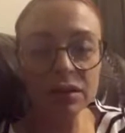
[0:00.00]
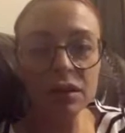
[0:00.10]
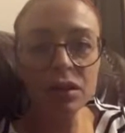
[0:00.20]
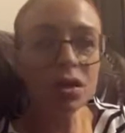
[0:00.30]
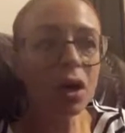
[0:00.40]

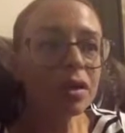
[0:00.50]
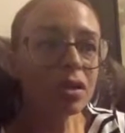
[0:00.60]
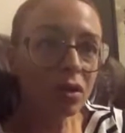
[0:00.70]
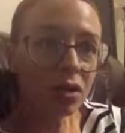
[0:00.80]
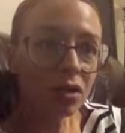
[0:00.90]
There's always
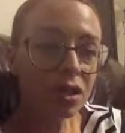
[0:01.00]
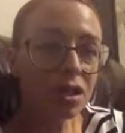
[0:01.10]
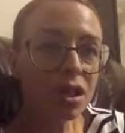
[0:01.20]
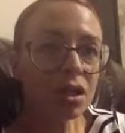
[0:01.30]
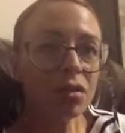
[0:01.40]
laundry to
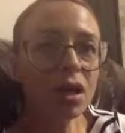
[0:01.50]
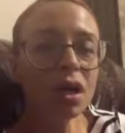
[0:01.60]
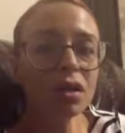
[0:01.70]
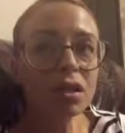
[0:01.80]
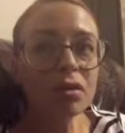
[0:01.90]
do.
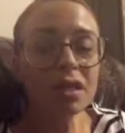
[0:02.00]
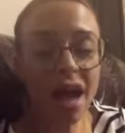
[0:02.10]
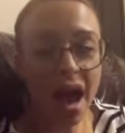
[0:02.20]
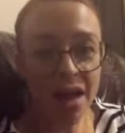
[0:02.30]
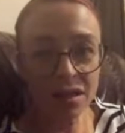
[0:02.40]
There's always an
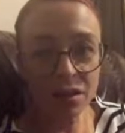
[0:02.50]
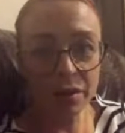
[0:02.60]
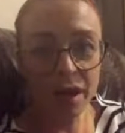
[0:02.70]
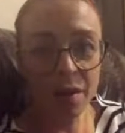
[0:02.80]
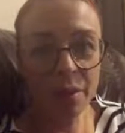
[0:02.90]
ass to
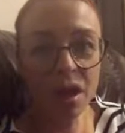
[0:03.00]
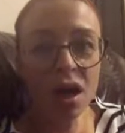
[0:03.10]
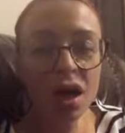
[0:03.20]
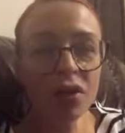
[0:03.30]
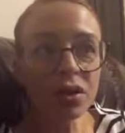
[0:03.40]
wipe.
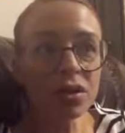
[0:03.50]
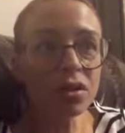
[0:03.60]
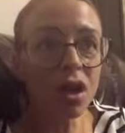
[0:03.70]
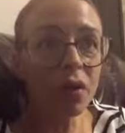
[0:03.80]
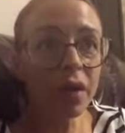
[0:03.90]
There's
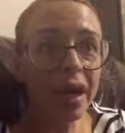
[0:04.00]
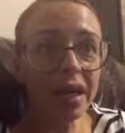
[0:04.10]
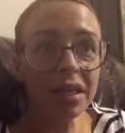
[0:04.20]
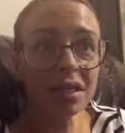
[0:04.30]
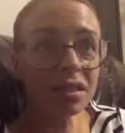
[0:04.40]

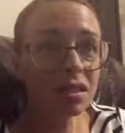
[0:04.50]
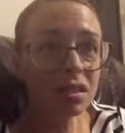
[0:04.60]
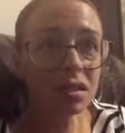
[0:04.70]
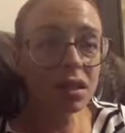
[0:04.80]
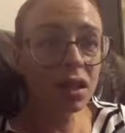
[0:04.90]

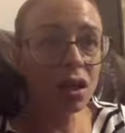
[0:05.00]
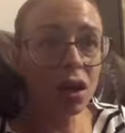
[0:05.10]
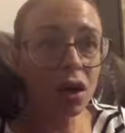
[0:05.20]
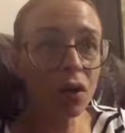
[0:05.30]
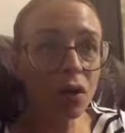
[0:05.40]
always, you
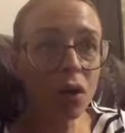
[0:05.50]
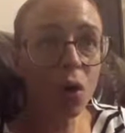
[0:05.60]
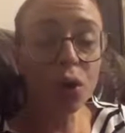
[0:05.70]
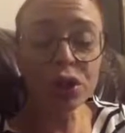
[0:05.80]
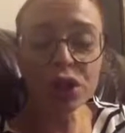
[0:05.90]
know,
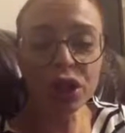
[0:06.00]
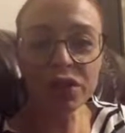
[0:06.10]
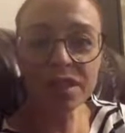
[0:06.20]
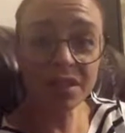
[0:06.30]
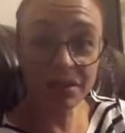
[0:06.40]
hors
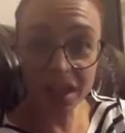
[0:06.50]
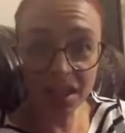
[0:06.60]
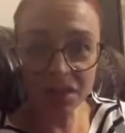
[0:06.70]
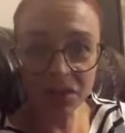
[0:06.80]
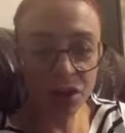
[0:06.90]
d'oeuvres to
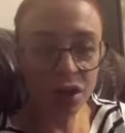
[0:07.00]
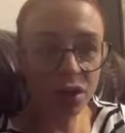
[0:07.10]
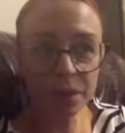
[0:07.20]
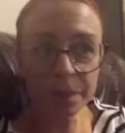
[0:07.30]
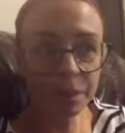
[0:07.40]
fix
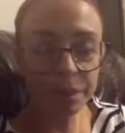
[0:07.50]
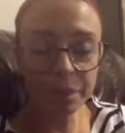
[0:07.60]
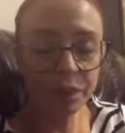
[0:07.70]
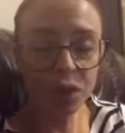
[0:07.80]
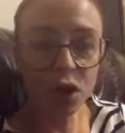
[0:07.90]
for
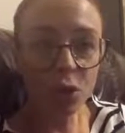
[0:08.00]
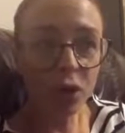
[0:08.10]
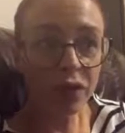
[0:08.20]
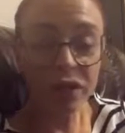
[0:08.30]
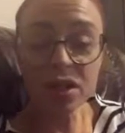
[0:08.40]
your
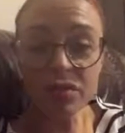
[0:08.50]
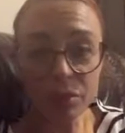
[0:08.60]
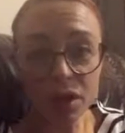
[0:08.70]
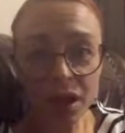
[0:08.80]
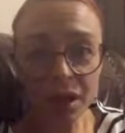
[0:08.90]
boyfriend's
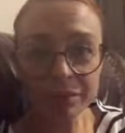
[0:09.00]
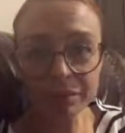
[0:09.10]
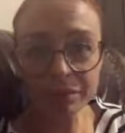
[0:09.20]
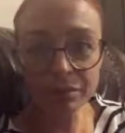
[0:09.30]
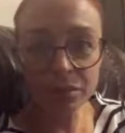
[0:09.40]
football game.
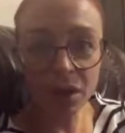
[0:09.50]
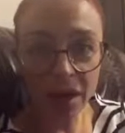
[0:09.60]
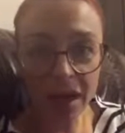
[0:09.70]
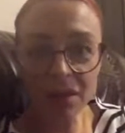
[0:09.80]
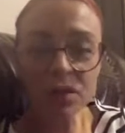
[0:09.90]

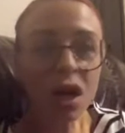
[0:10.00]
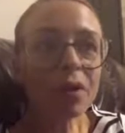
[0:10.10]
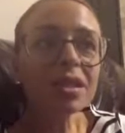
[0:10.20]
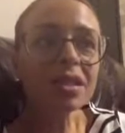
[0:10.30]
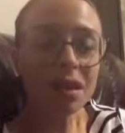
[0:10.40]
Okay? There's
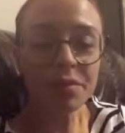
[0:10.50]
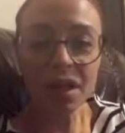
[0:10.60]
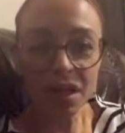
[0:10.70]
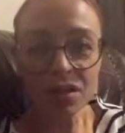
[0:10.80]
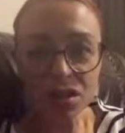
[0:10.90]
always
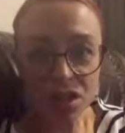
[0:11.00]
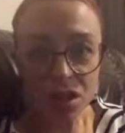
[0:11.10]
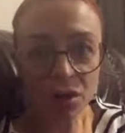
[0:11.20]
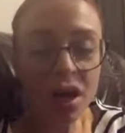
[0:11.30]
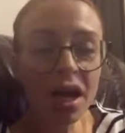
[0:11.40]
something else to do.
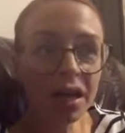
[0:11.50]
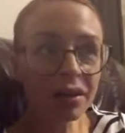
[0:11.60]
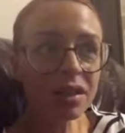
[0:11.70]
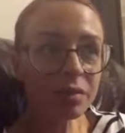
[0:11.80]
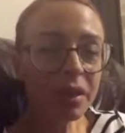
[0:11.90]
Now,
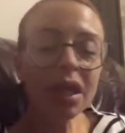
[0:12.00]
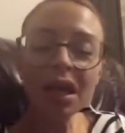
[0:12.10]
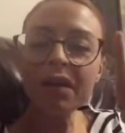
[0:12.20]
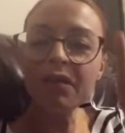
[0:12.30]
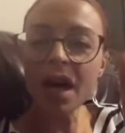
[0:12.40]
speaking
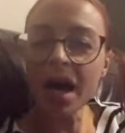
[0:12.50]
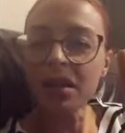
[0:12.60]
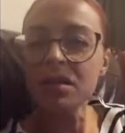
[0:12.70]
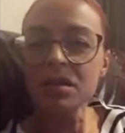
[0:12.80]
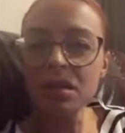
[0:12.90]
of
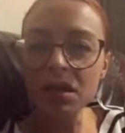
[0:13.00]
that,